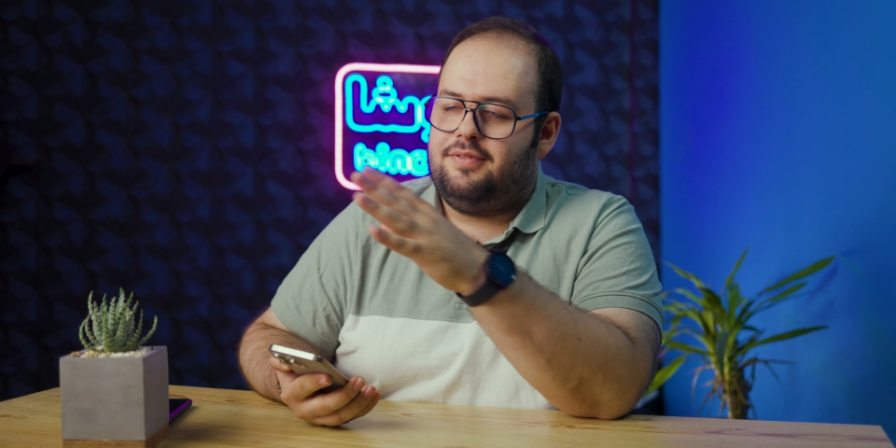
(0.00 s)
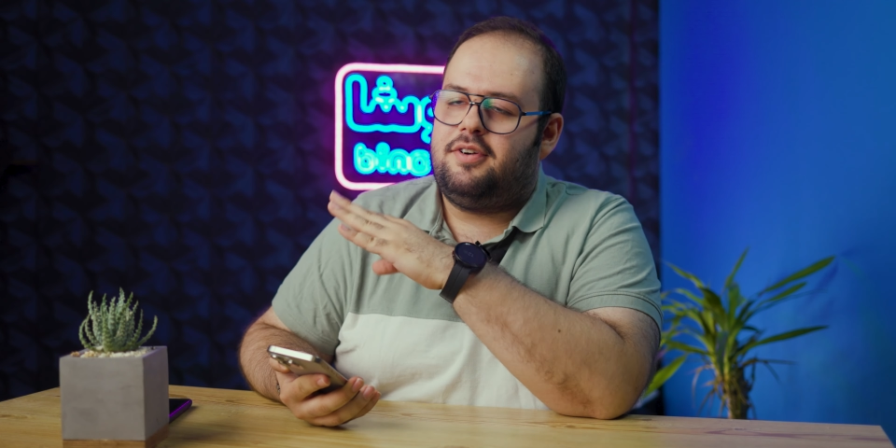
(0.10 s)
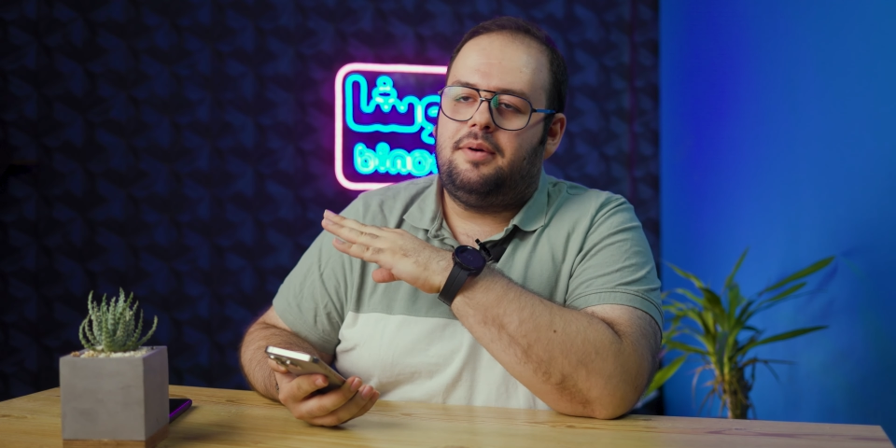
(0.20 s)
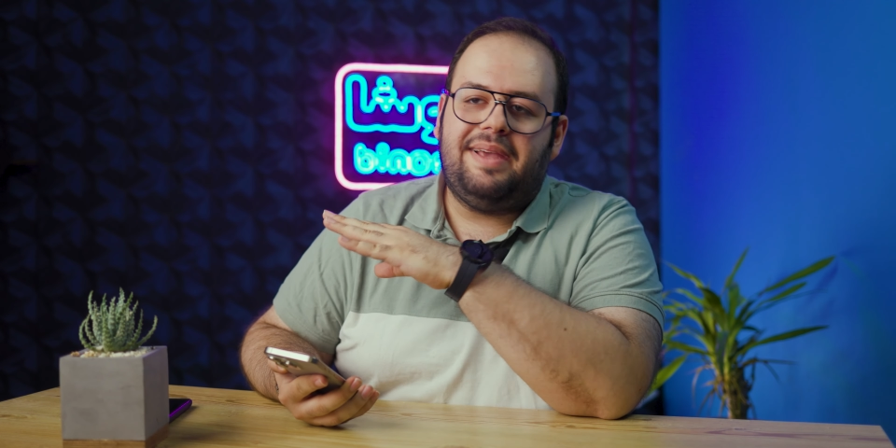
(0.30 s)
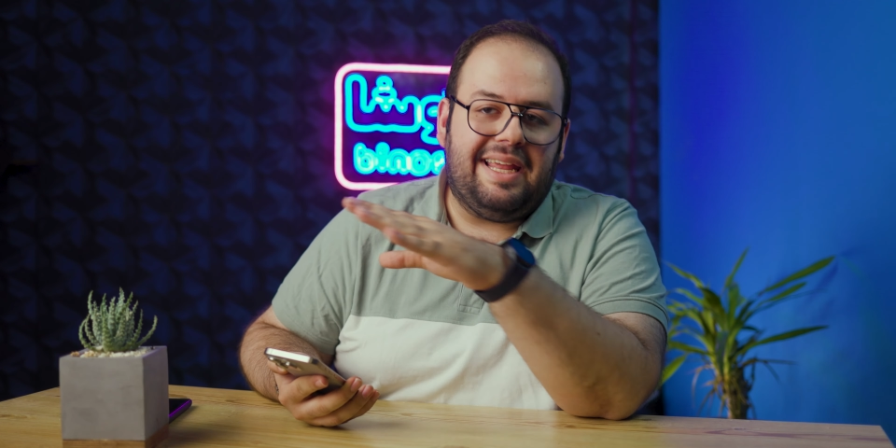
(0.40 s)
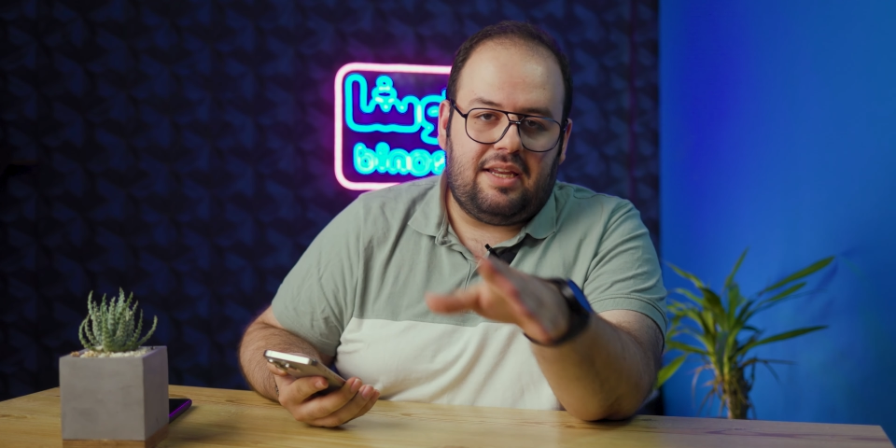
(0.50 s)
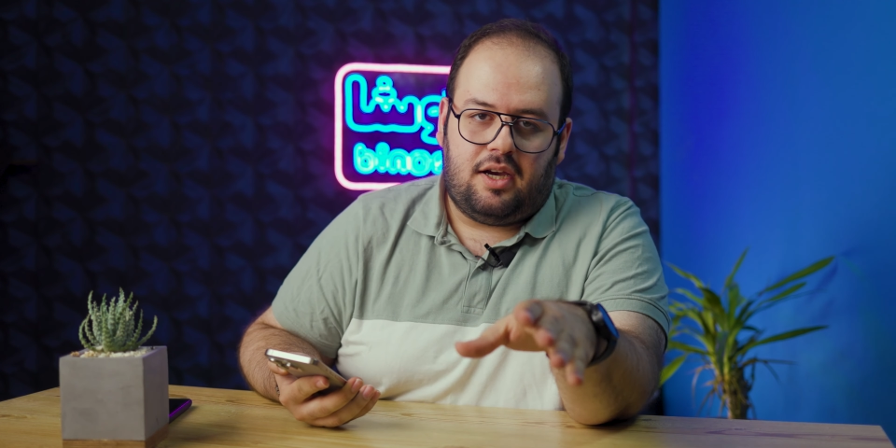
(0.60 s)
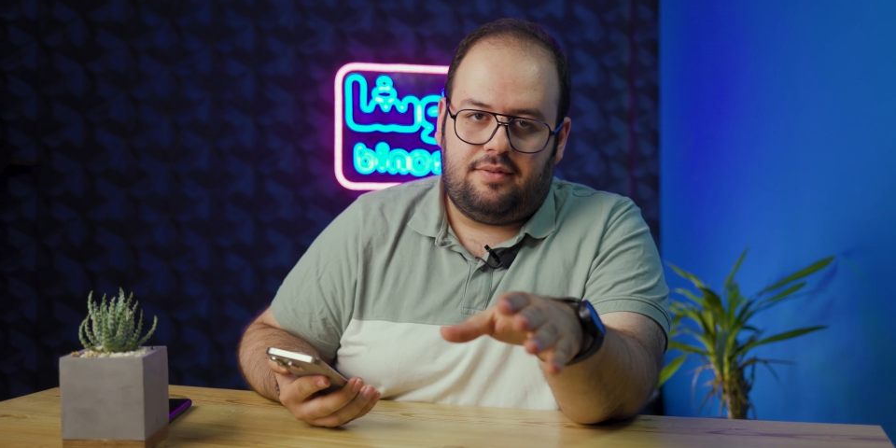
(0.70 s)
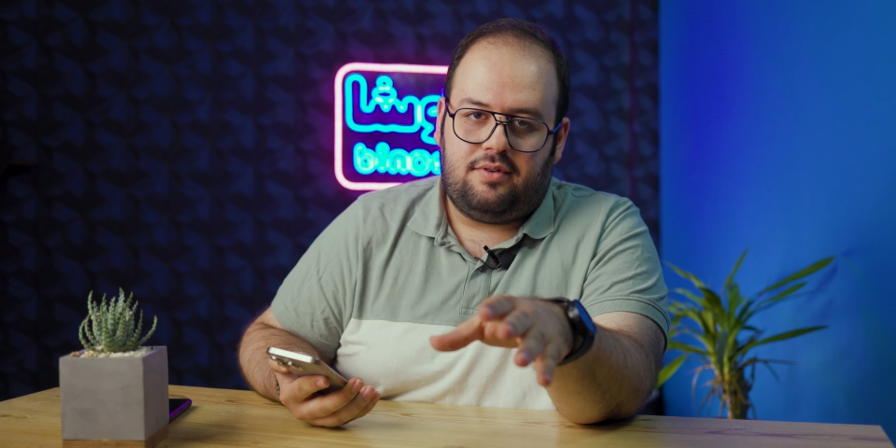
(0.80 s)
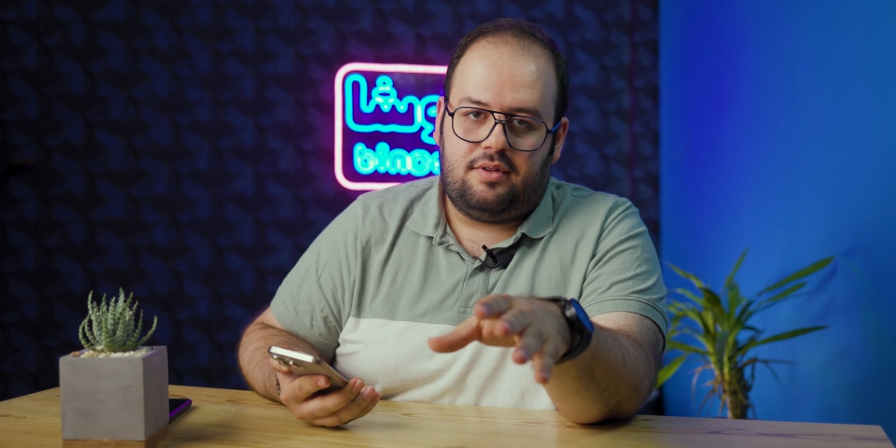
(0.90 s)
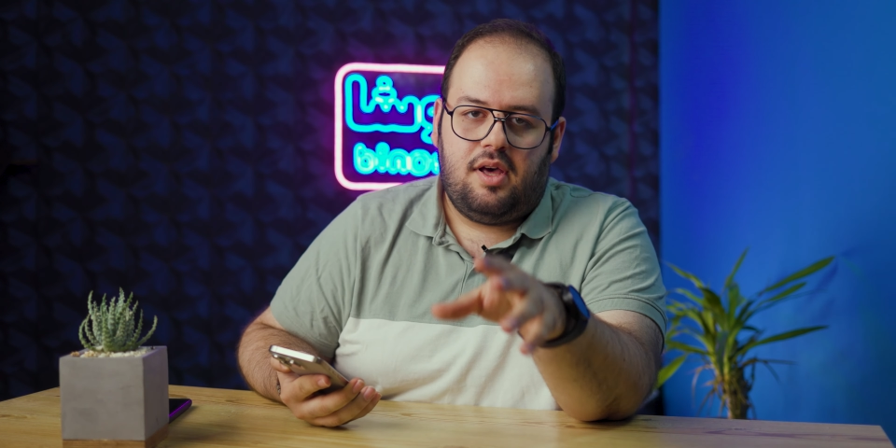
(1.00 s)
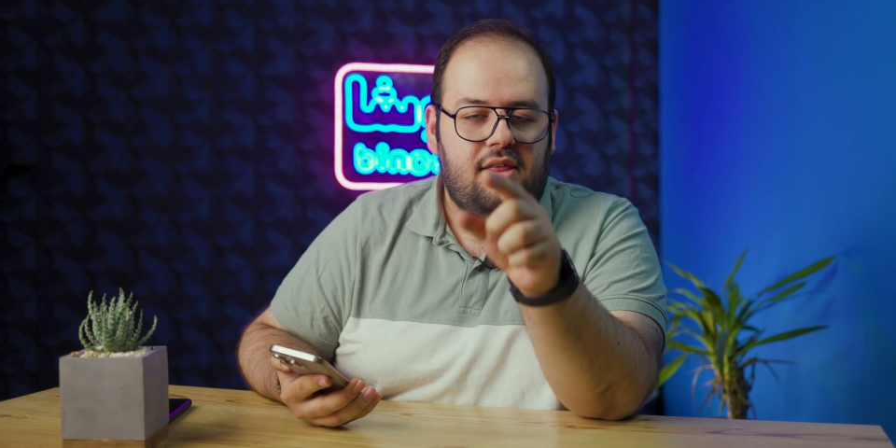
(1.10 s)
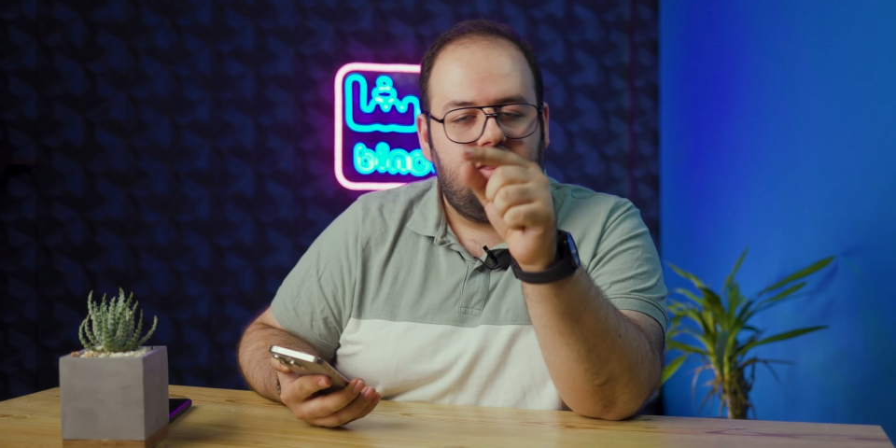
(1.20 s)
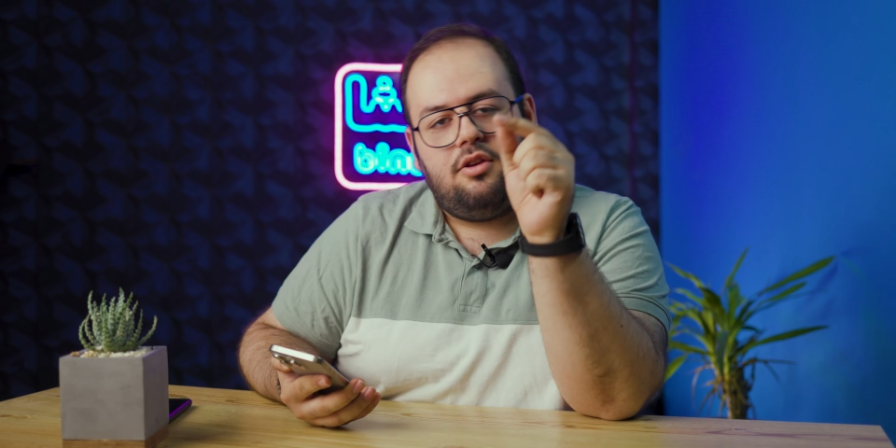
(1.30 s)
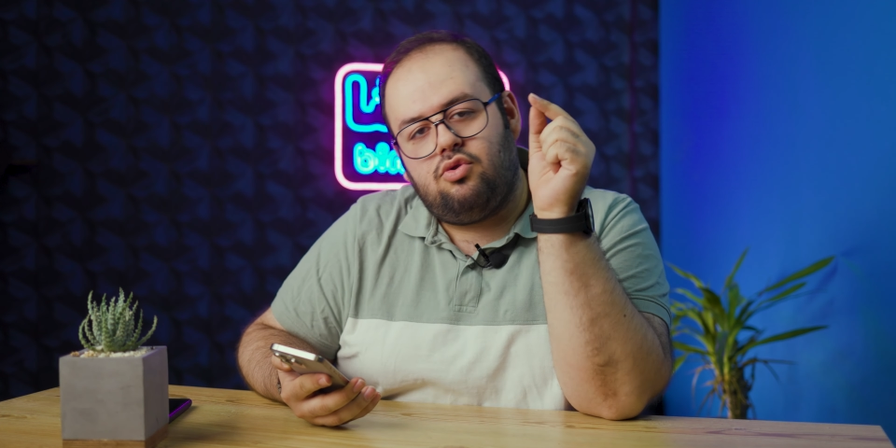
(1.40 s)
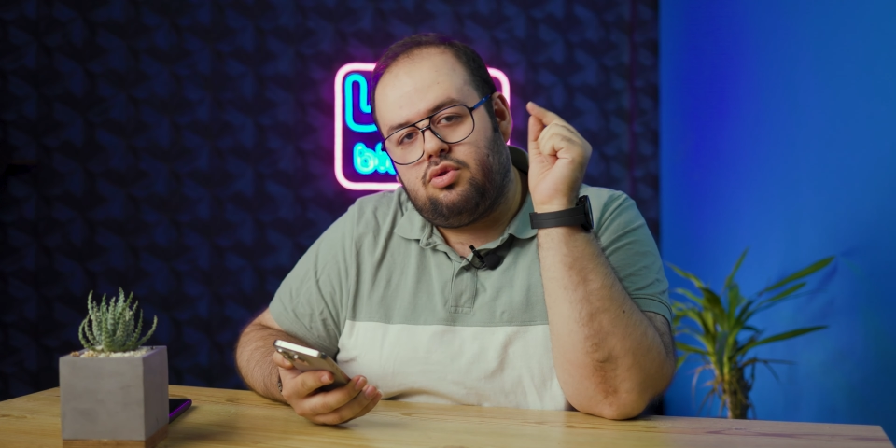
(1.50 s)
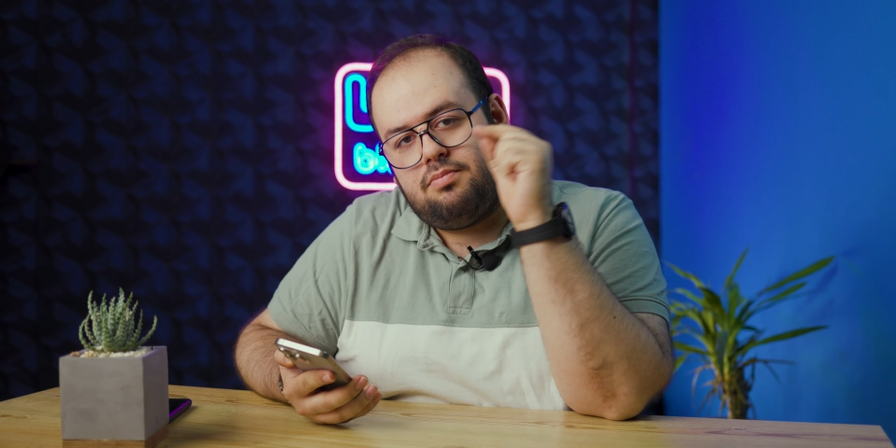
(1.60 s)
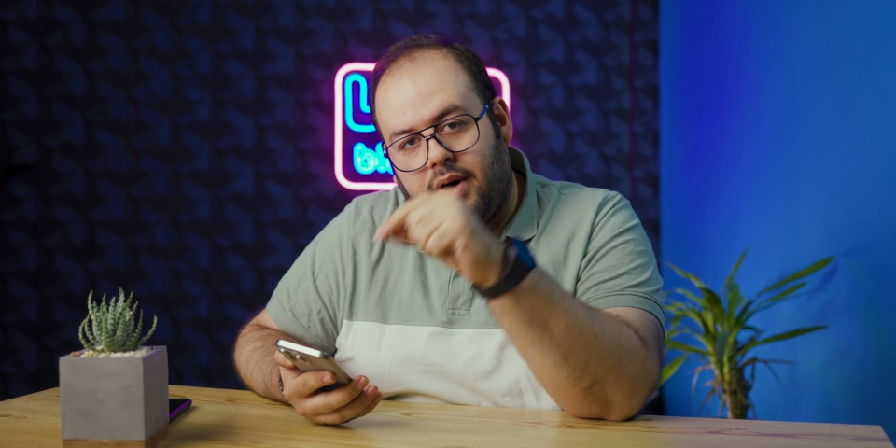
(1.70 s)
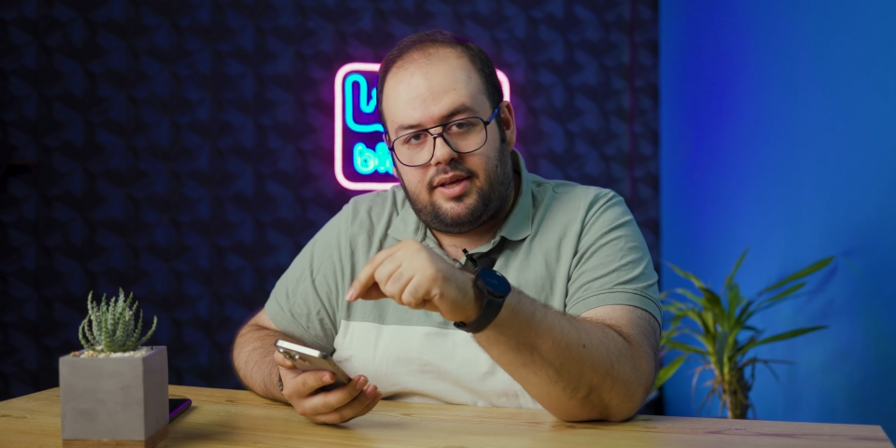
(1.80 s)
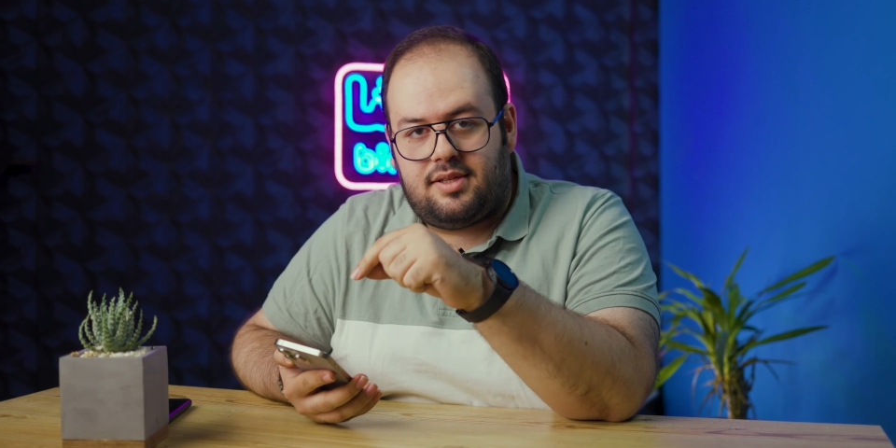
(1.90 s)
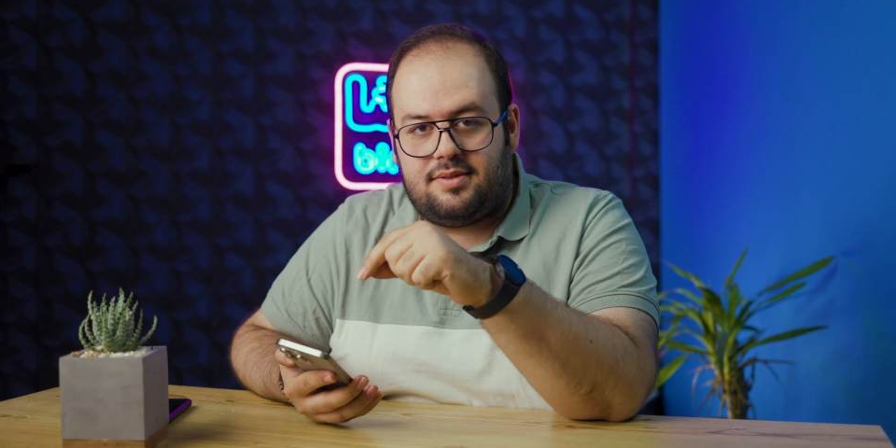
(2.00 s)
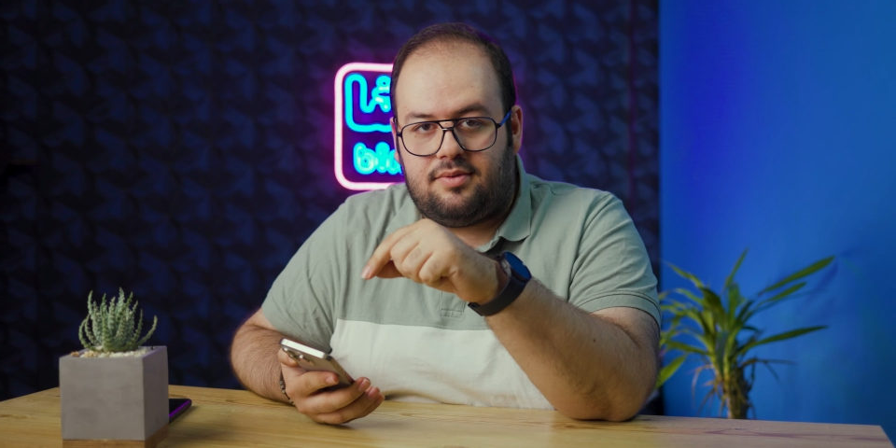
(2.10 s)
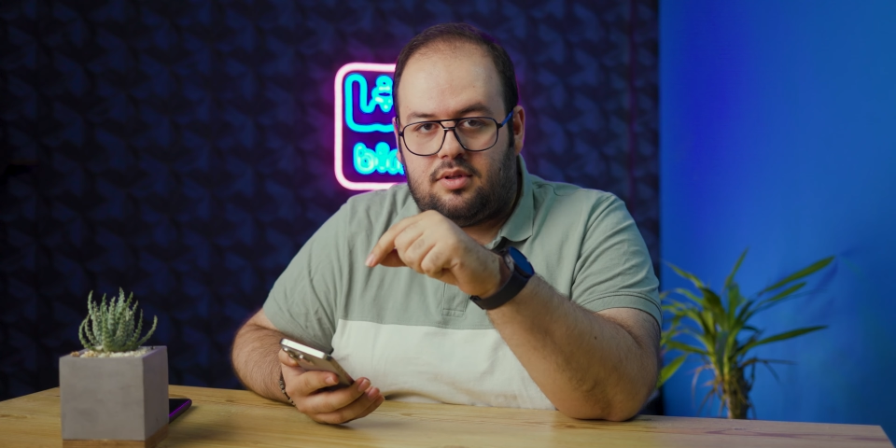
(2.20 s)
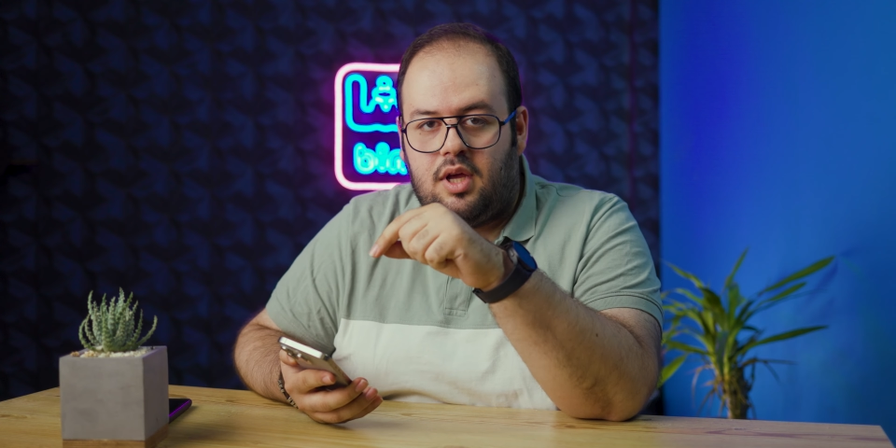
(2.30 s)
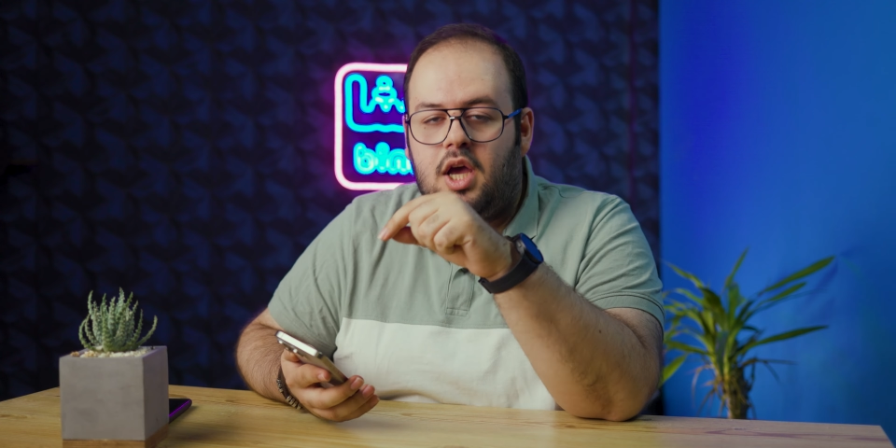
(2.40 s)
I think you should buy this phone.